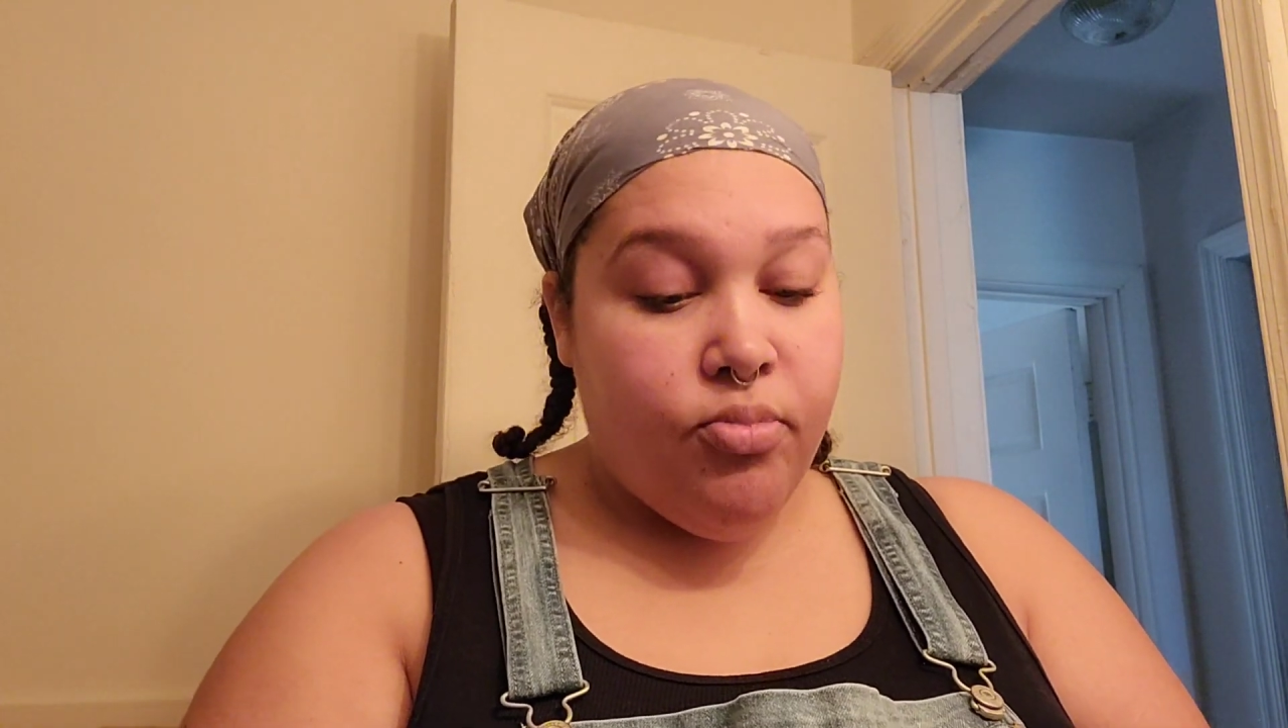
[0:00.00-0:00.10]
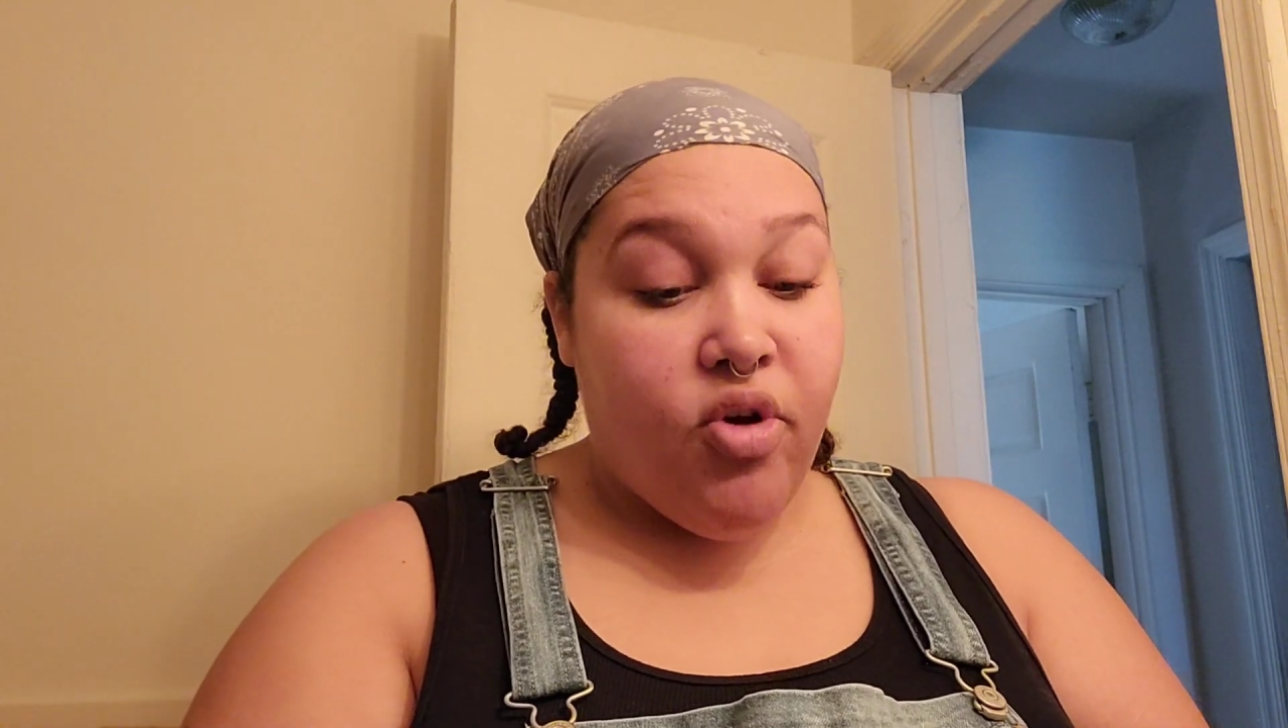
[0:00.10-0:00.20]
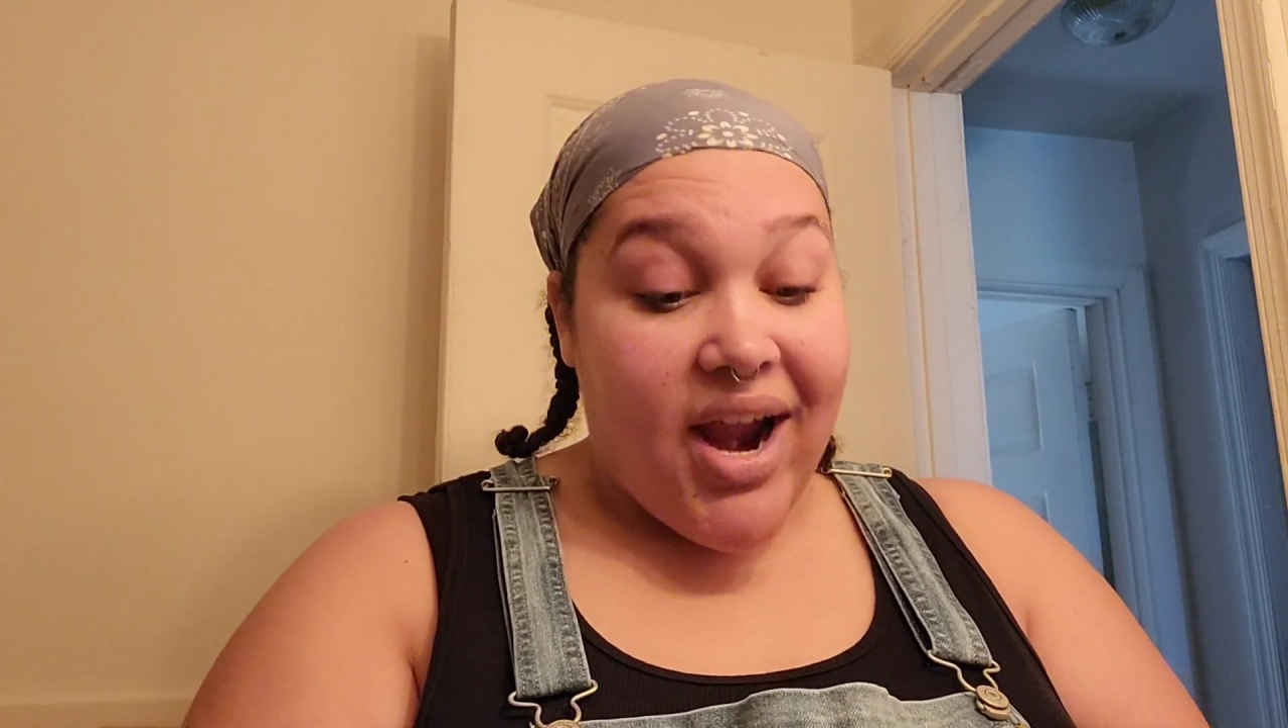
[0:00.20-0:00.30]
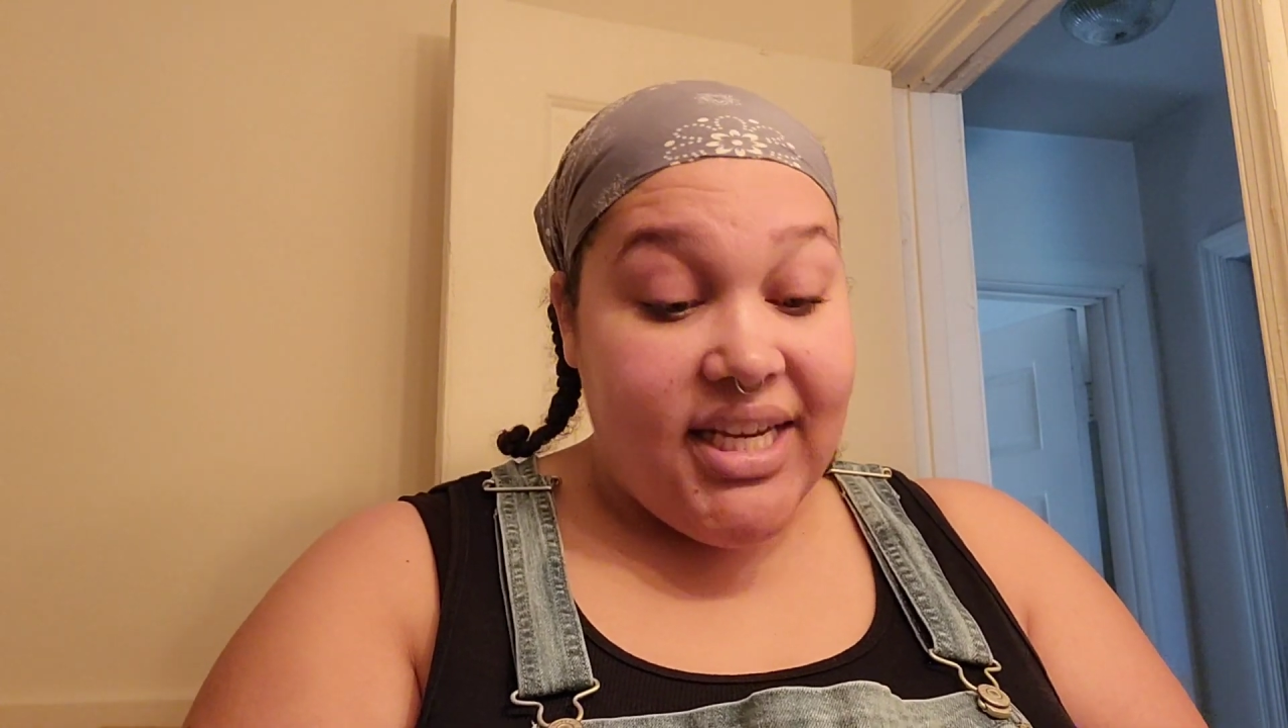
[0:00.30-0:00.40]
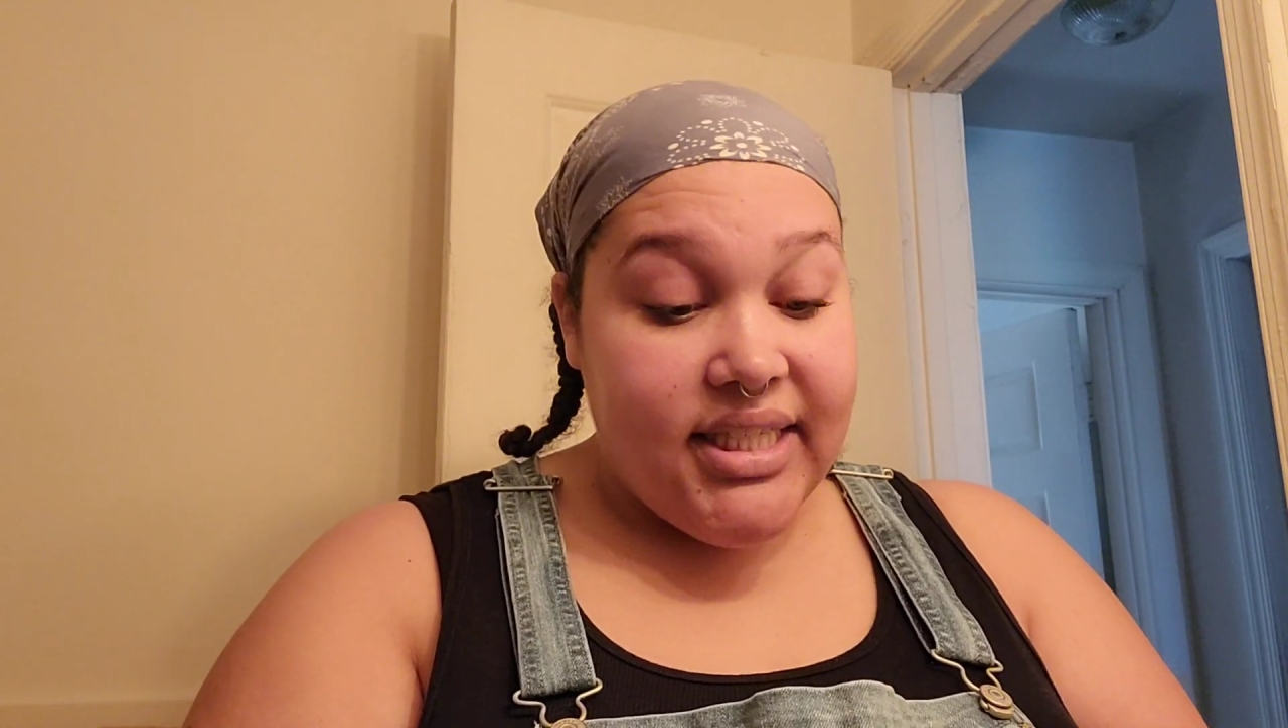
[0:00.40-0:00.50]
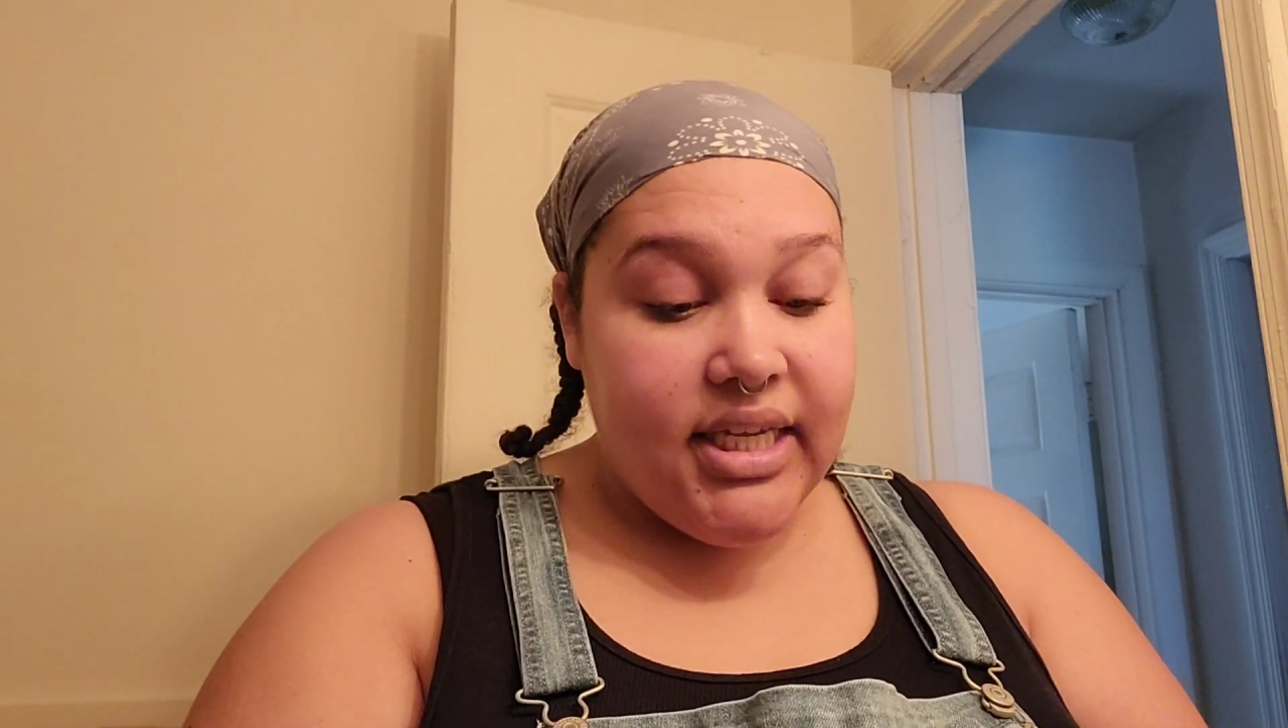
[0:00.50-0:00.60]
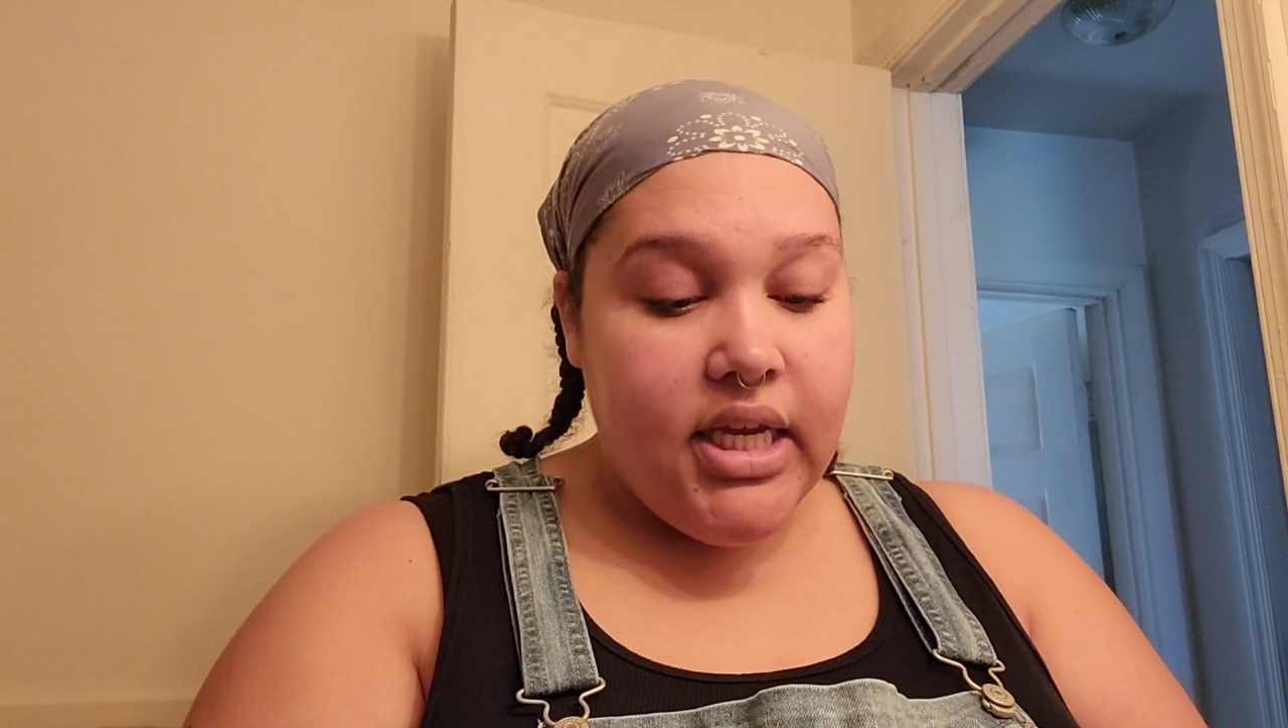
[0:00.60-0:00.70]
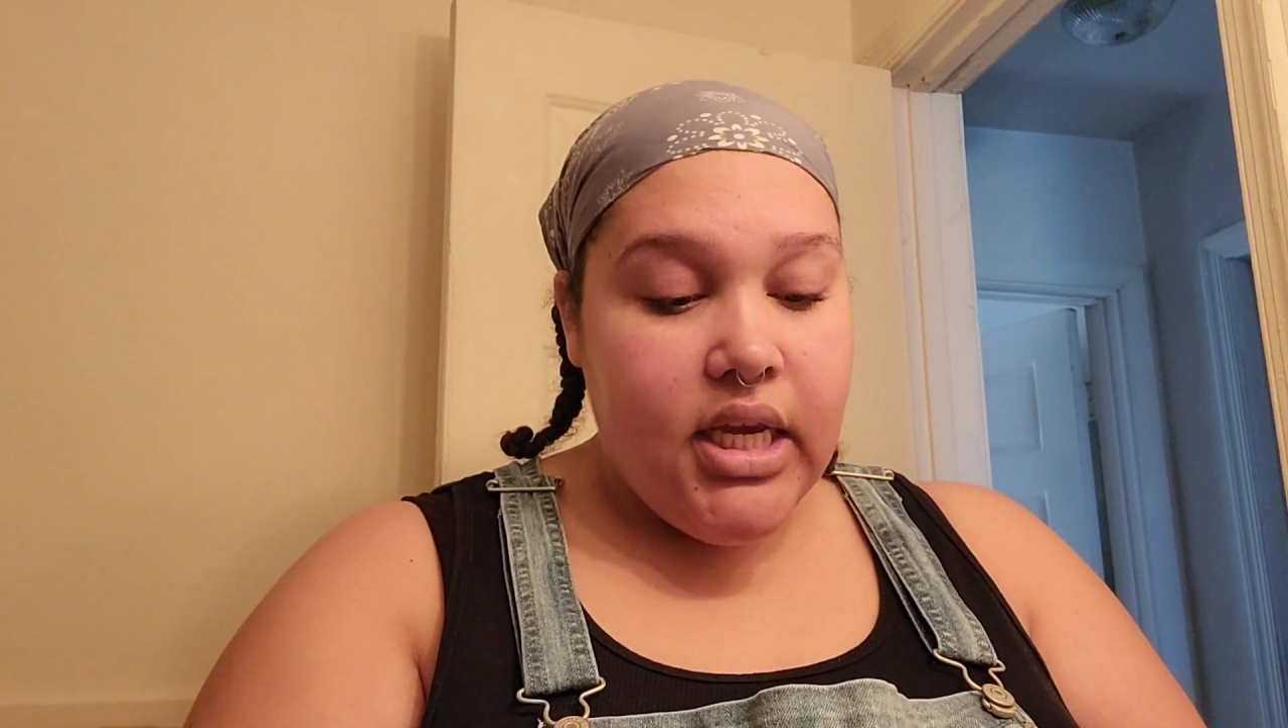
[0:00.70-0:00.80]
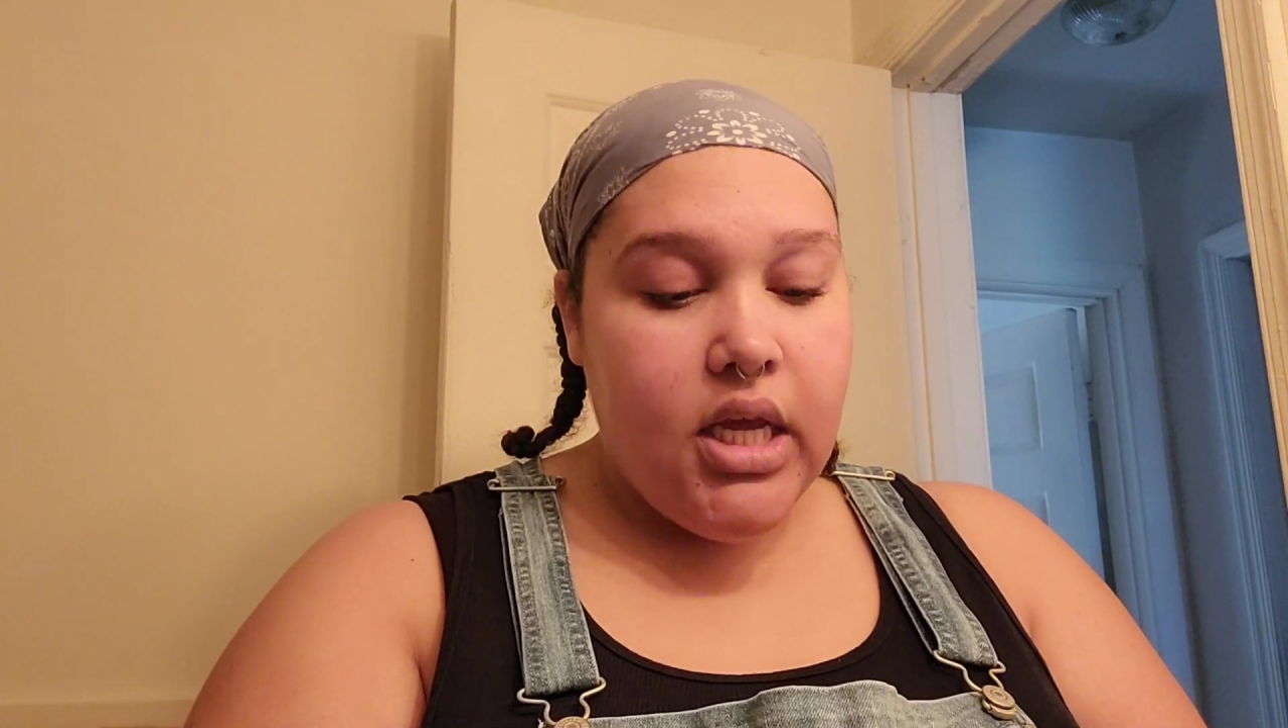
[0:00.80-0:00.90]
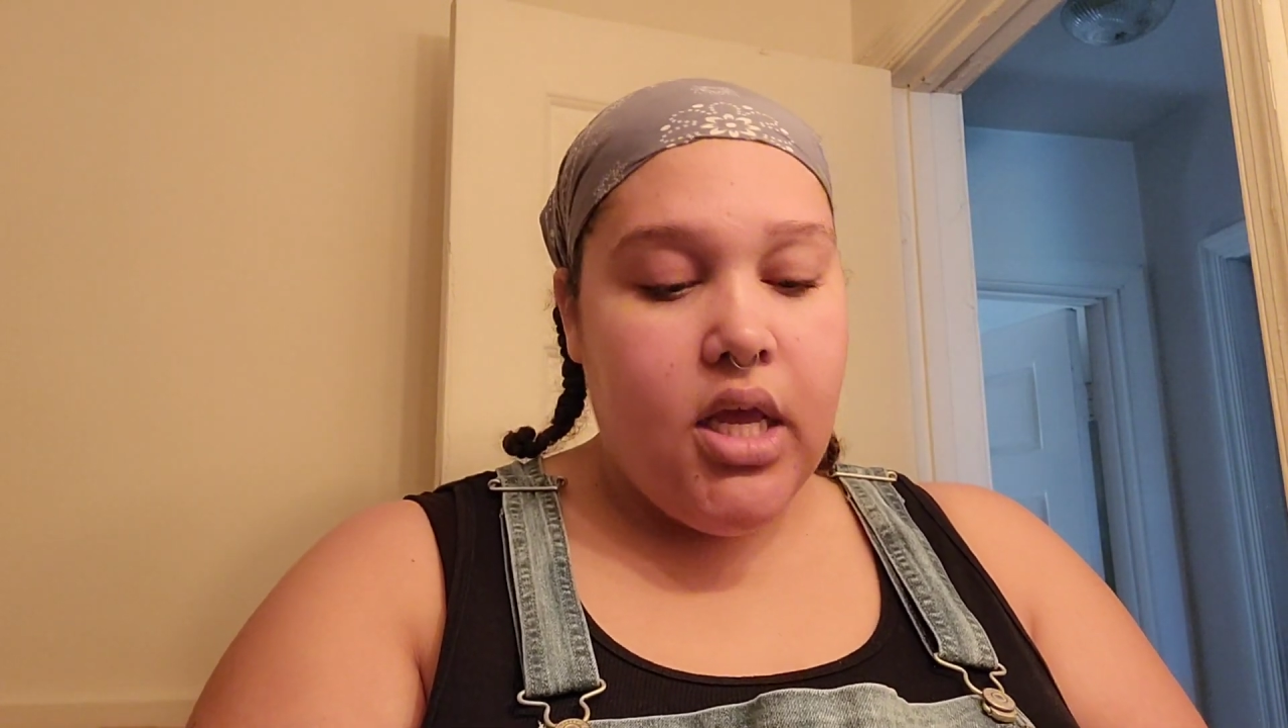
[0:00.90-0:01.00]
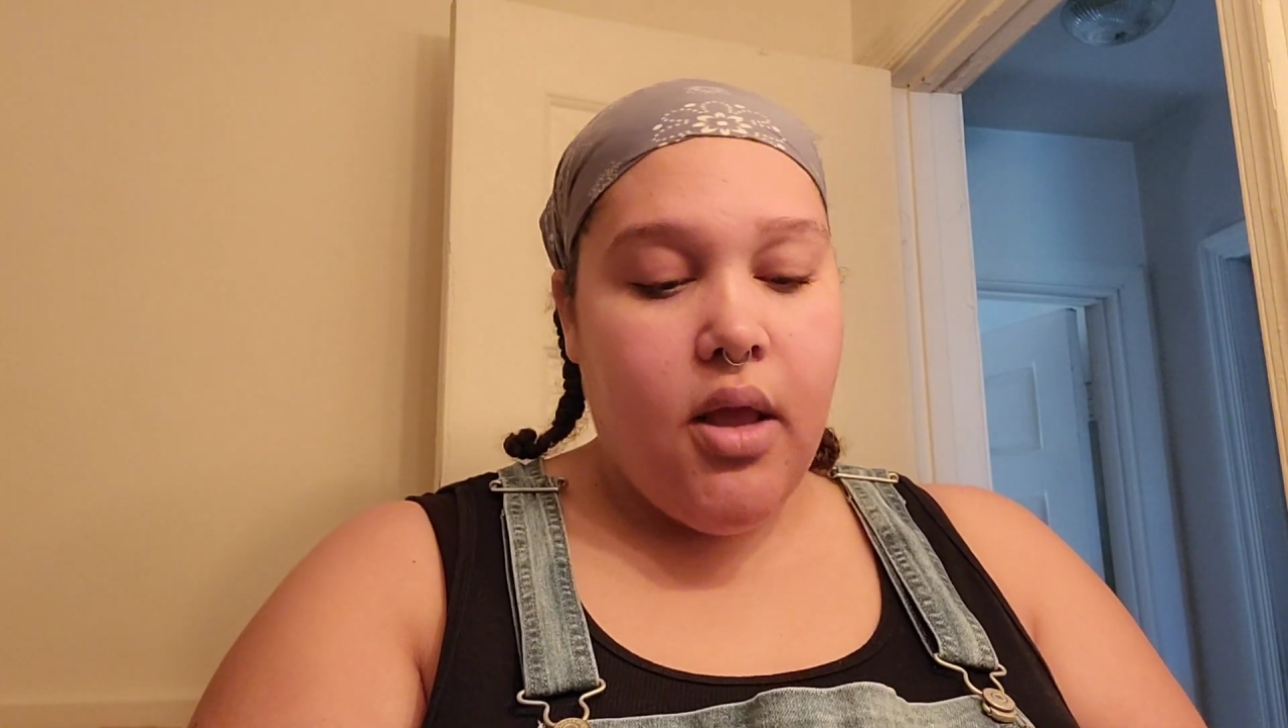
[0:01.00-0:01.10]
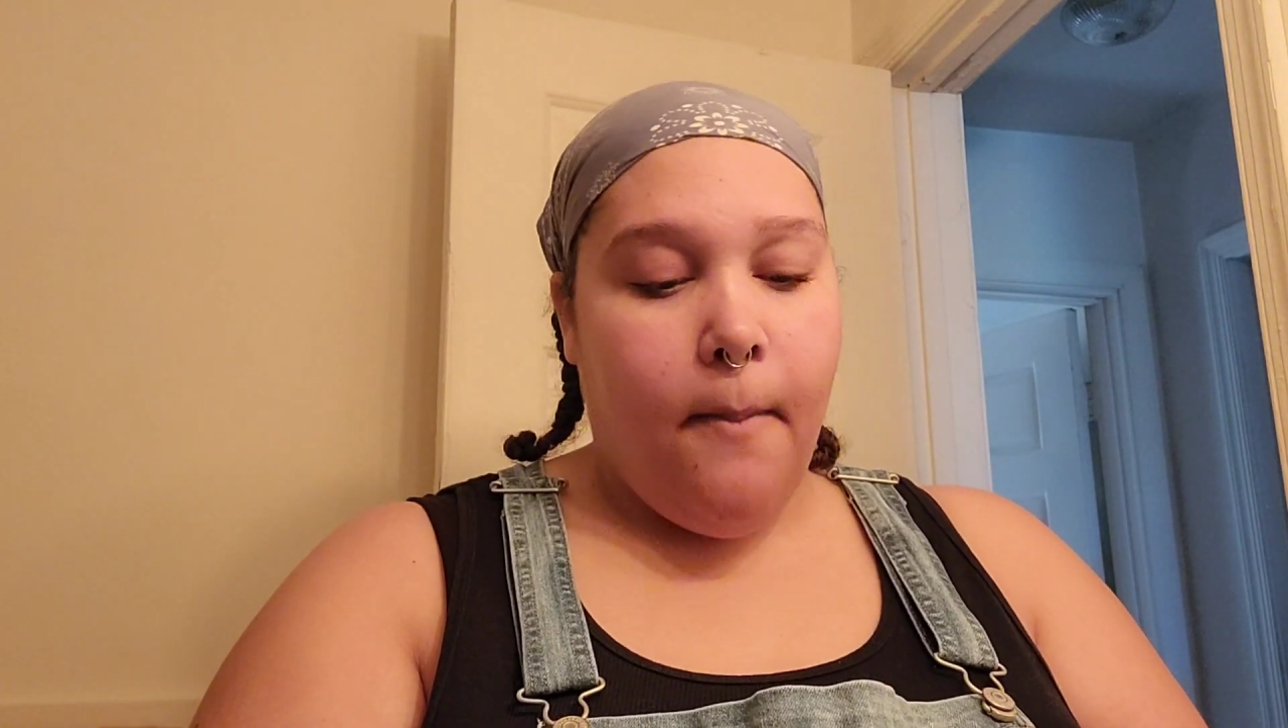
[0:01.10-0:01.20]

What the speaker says: pricey,